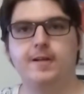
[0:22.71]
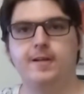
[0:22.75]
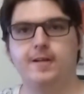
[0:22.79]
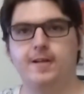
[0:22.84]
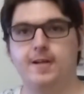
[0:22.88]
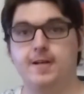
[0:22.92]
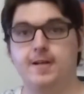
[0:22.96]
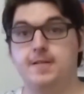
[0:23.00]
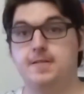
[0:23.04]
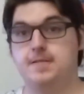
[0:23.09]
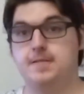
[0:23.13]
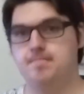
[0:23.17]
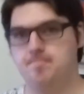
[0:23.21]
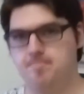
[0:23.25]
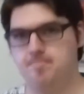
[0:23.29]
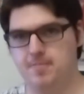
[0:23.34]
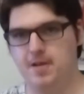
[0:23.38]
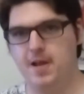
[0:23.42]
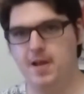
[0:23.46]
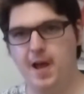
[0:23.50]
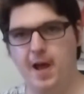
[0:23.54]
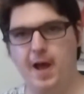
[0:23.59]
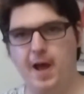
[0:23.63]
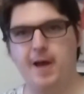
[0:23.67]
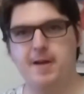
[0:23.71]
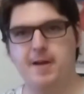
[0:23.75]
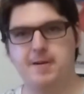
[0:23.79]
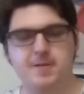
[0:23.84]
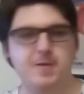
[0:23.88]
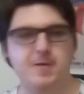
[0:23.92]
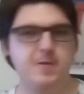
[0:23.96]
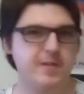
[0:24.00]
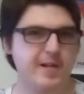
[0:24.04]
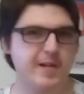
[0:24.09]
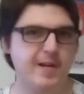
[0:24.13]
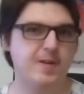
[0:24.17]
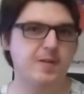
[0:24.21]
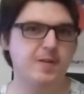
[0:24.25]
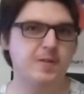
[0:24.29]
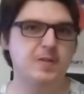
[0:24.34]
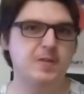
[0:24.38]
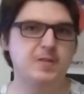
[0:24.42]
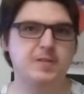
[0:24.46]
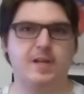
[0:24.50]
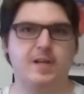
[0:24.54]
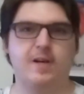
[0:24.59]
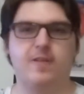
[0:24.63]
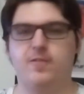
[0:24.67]
because yeah, I do
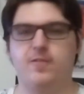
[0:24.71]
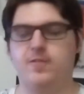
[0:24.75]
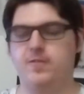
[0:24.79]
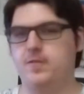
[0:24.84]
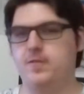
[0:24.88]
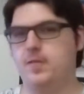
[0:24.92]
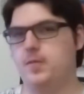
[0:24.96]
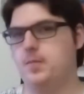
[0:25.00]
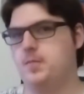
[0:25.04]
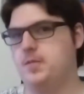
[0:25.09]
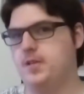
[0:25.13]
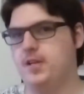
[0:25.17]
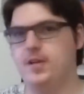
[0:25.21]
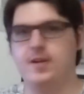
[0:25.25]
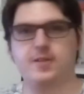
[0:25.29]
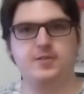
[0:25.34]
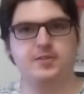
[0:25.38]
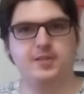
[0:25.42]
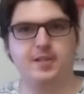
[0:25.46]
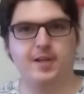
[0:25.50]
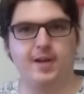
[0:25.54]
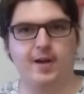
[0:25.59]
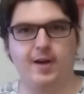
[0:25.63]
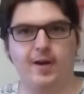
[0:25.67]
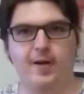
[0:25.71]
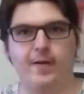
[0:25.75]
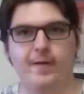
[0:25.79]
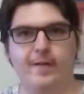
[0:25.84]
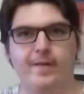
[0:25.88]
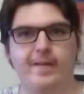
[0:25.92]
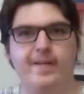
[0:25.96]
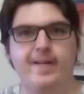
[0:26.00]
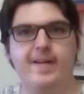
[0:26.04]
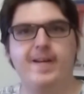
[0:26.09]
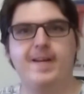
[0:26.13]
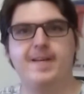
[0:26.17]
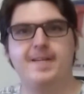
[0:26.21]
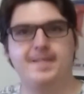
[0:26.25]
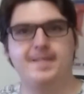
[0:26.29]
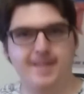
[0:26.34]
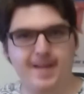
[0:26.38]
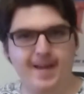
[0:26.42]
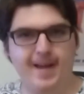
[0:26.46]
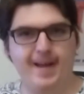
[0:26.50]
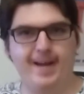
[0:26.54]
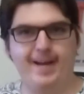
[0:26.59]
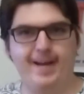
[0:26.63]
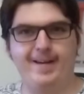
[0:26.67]
challenges that are from years ago.
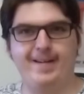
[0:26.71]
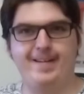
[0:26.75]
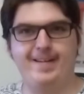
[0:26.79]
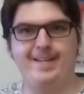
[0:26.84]
Yeah.